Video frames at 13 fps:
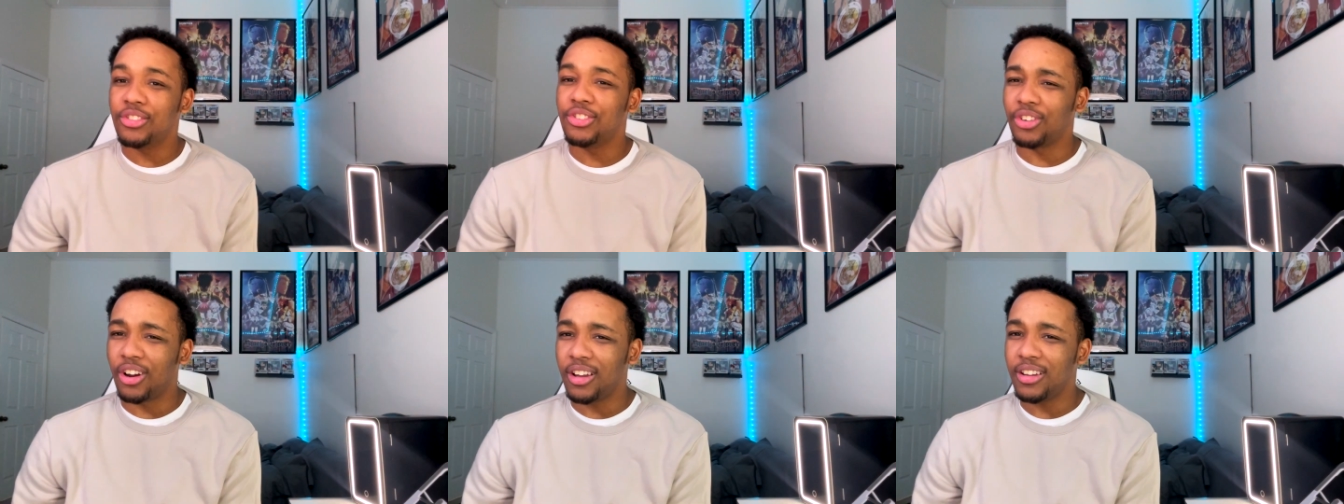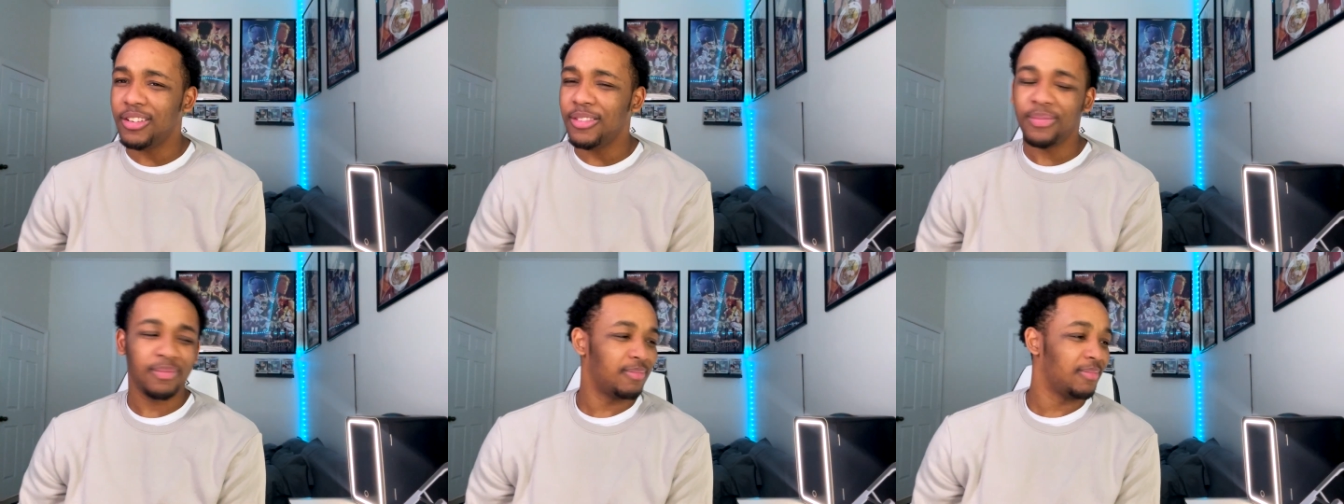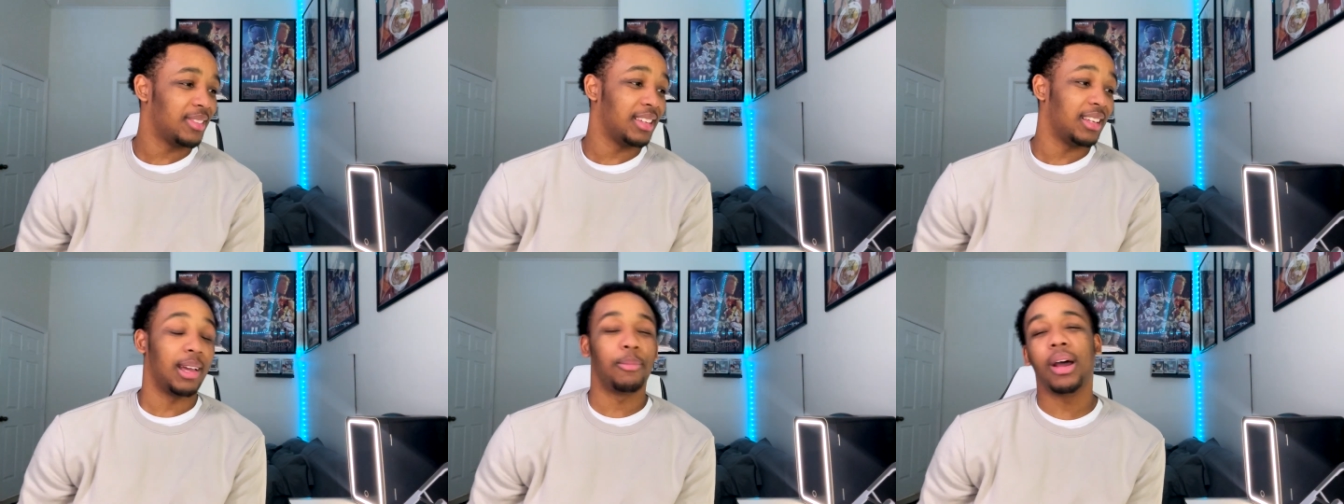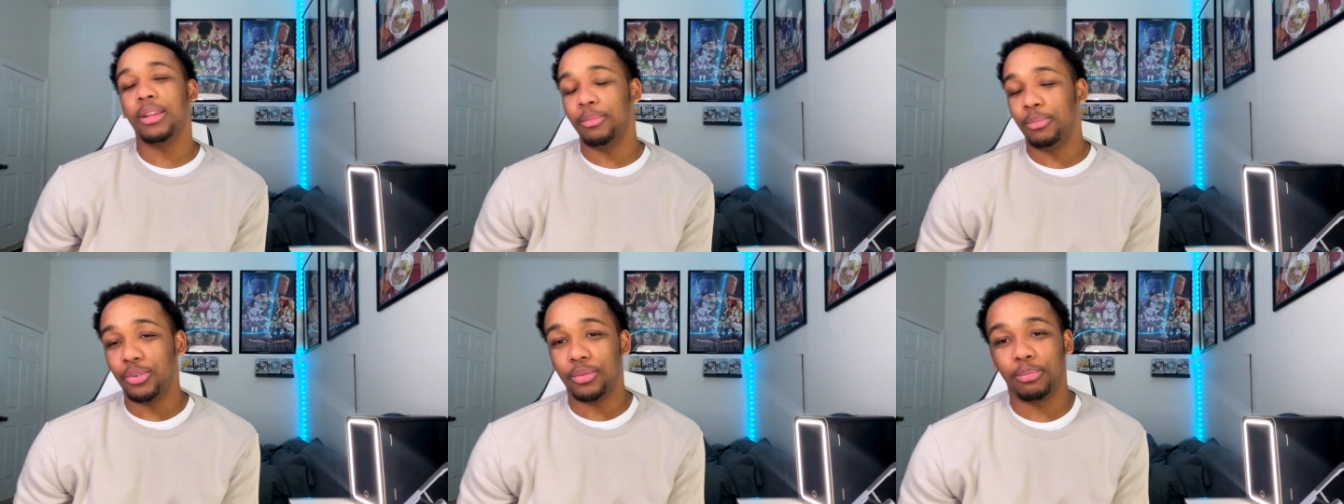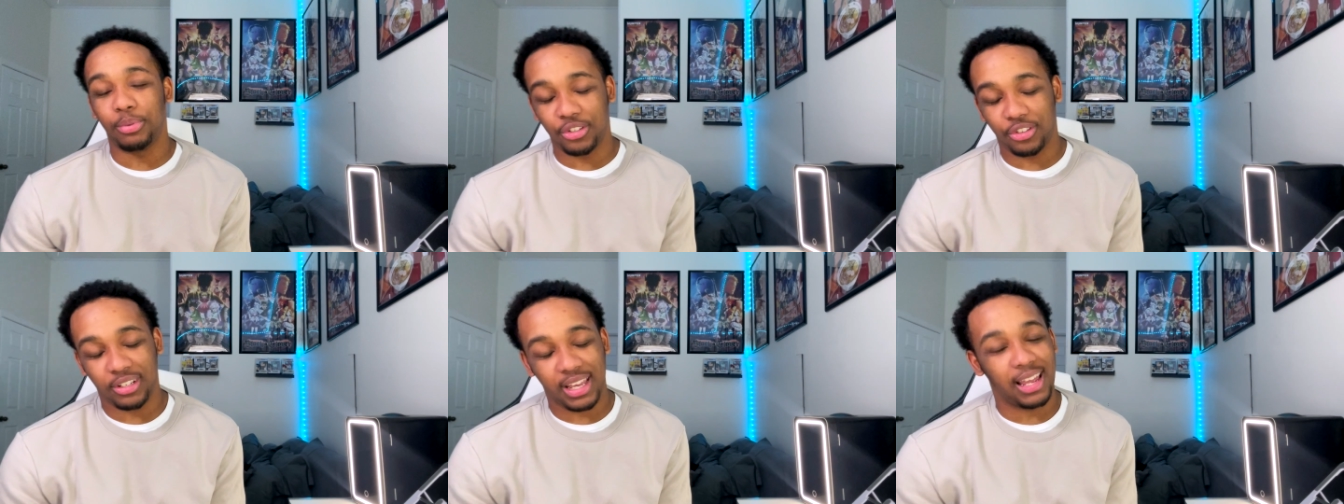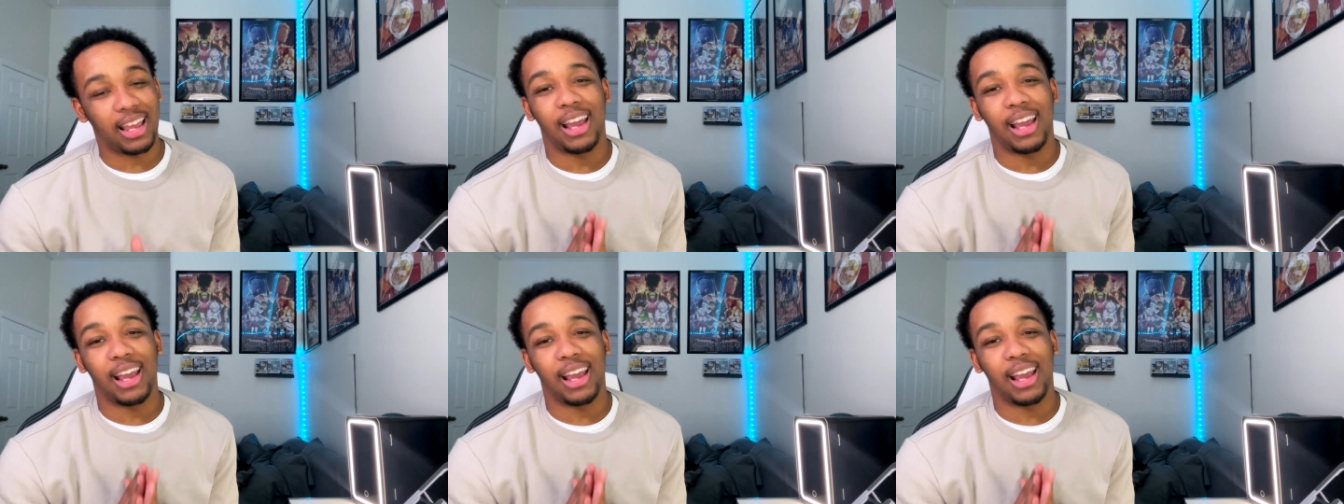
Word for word: Tron? Probably butchered that.